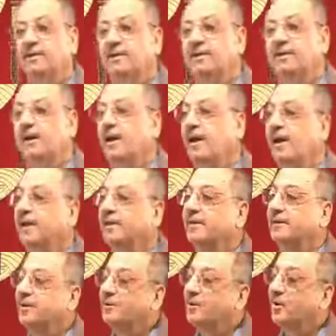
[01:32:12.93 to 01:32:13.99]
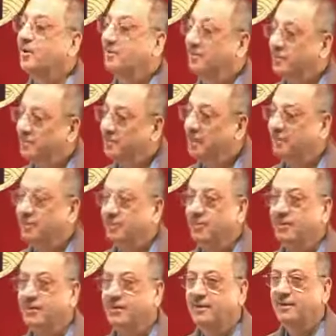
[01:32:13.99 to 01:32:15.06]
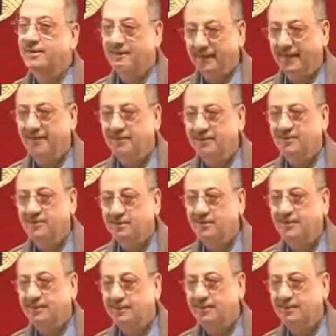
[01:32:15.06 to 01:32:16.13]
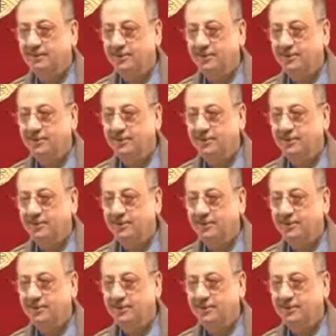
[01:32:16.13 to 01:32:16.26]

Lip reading: I did not bring my book. That is the translation.